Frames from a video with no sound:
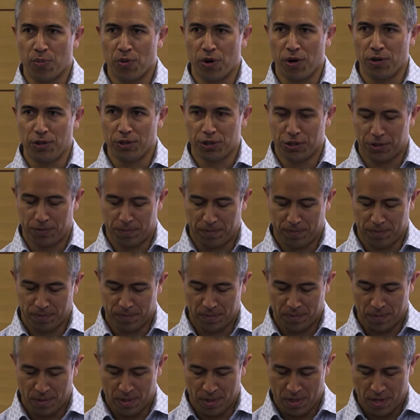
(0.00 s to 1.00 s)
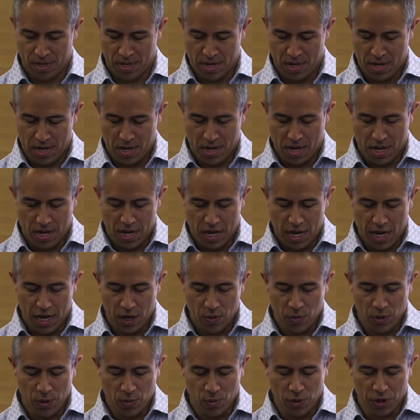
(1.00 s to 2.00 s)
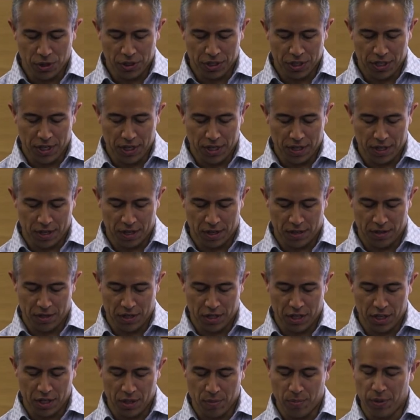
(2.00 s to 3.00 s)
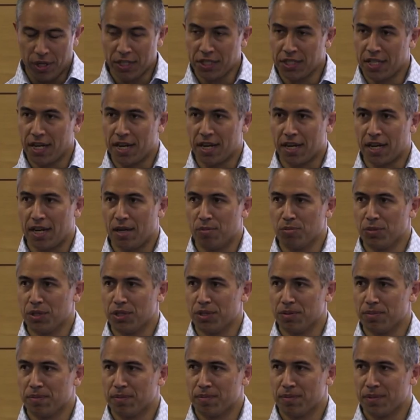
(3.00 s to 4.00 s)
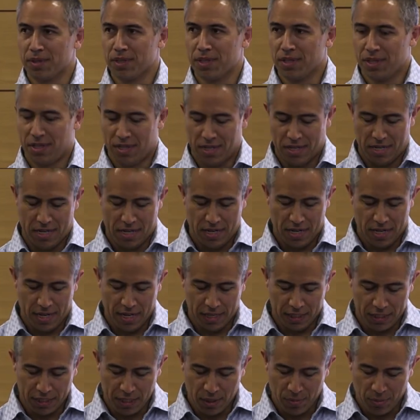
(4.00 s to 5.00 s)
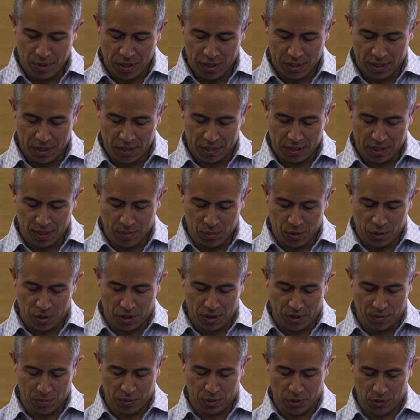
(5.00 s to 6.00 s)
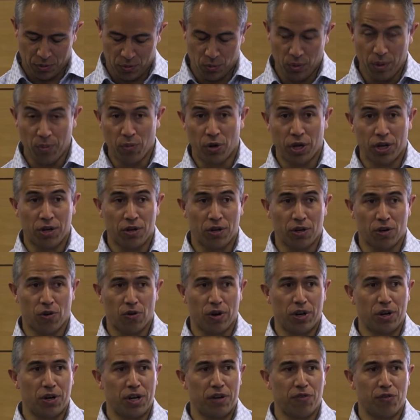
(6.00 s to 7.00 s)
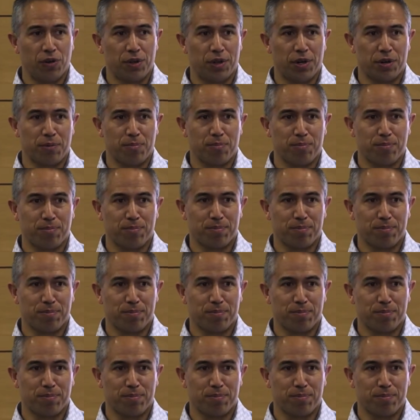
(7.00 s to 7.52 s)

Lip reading: approach? How do we work together to get the best outcomes, accepting that sometimes we might not agree on everything?